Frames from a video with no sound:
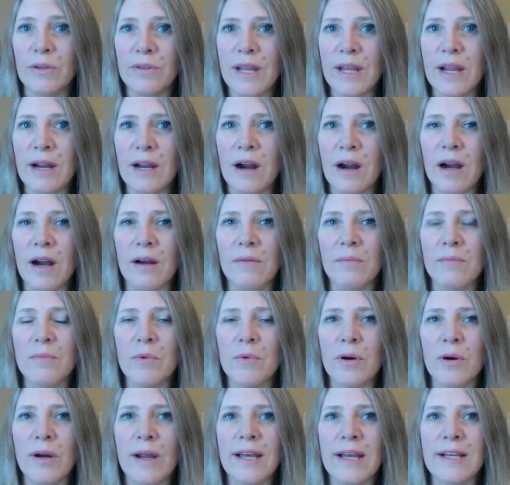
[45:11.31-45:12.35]
there are
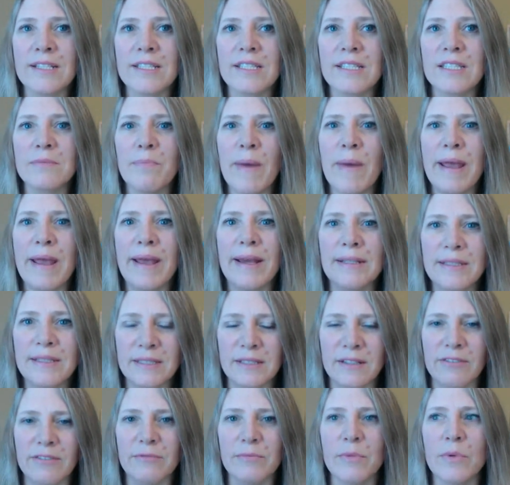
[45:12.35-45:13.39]
more
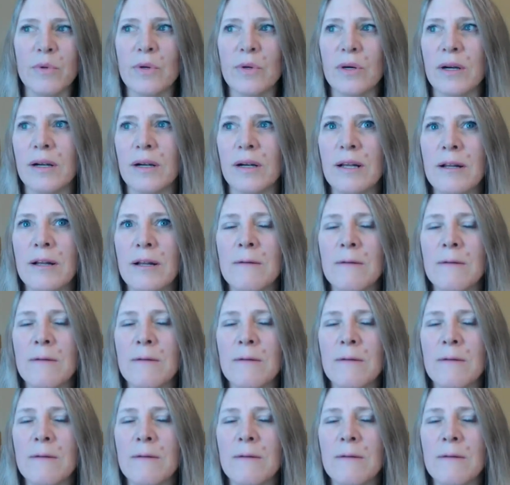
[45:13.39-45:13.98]
expansive, more